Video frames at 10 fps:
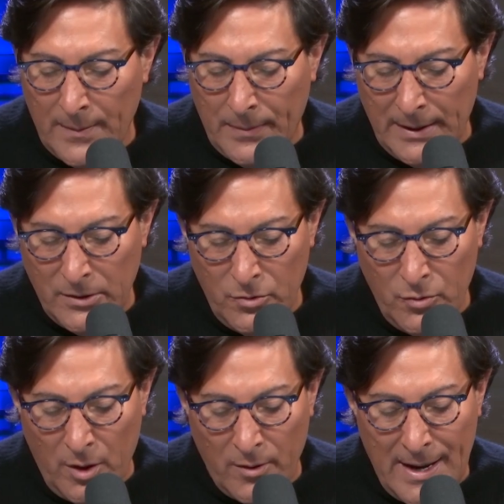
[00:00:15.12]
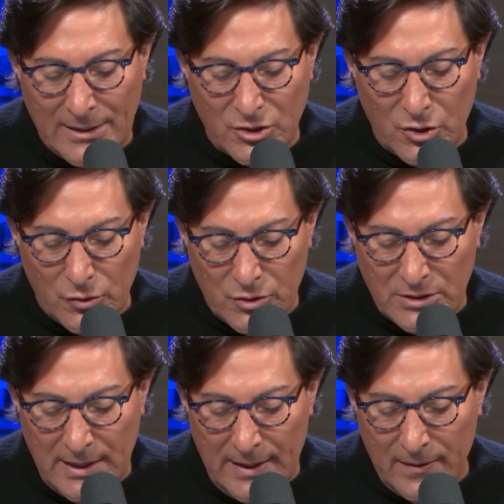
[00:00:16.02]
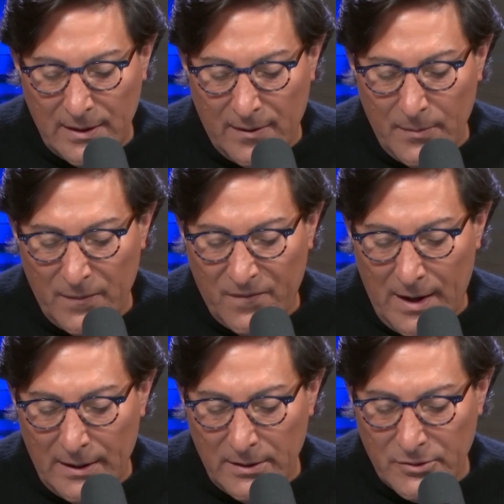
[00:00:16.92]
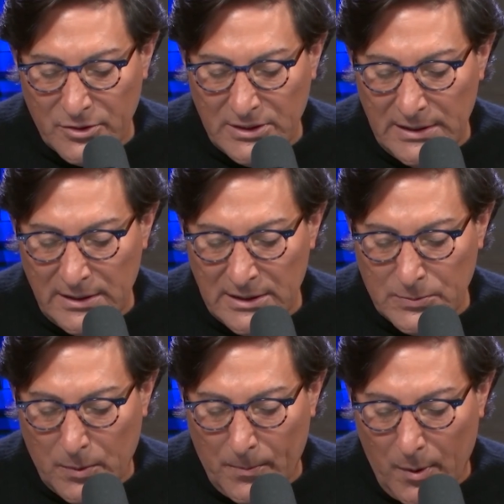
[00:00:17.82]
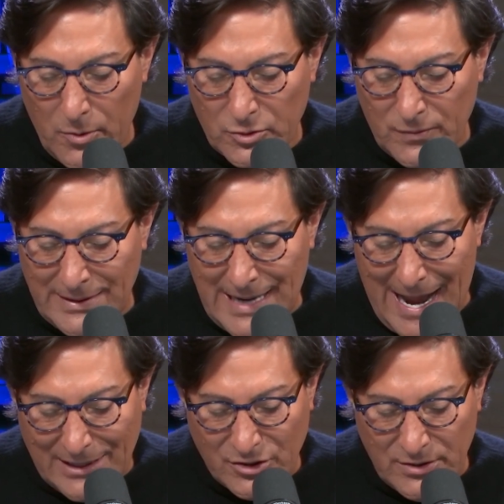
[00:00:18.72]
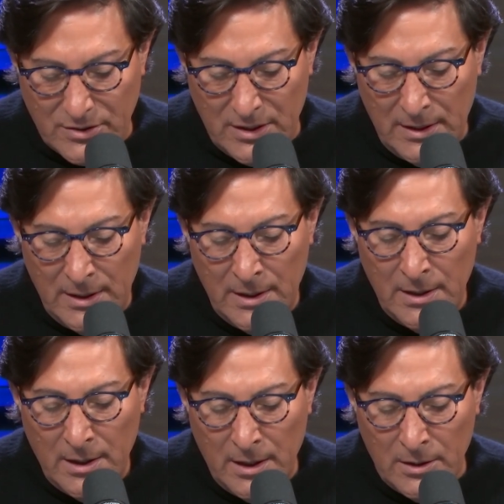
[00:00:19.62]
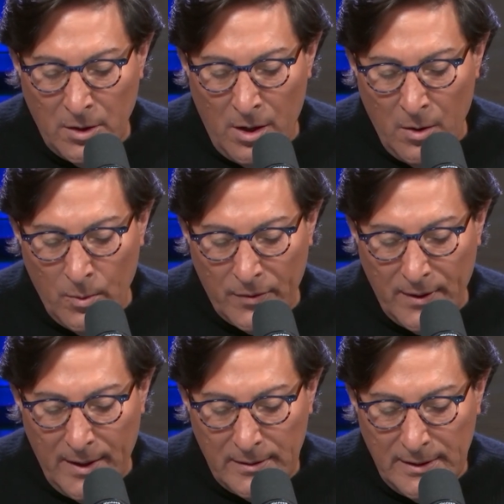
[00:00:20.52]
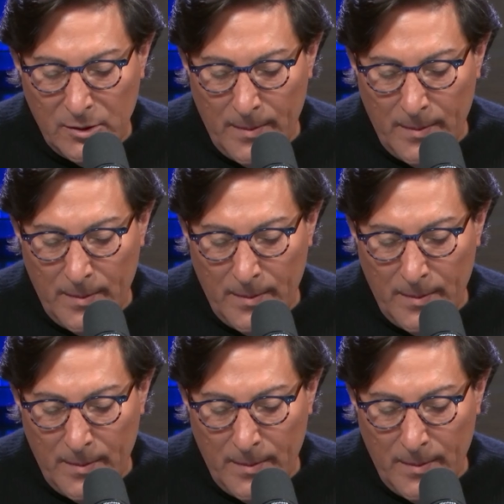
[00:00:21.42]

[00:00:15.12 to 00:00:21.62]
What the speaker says: that by noon on next Thursday, the government file under seal its proposed redactions, along with a legal